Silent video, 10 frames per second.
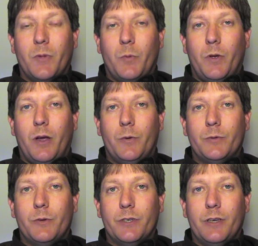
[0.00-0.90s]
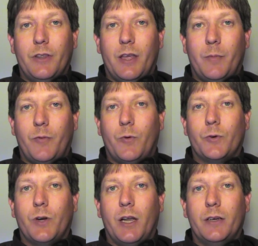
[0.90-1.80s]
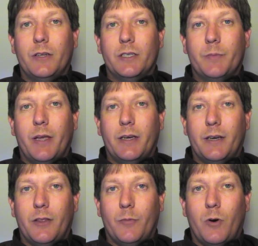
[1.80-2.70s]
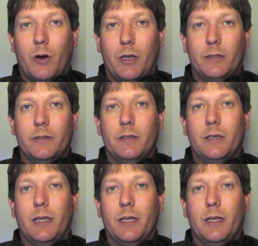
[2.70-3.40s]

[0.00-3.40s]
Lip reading: We always want to do that before trying to expand in other markets.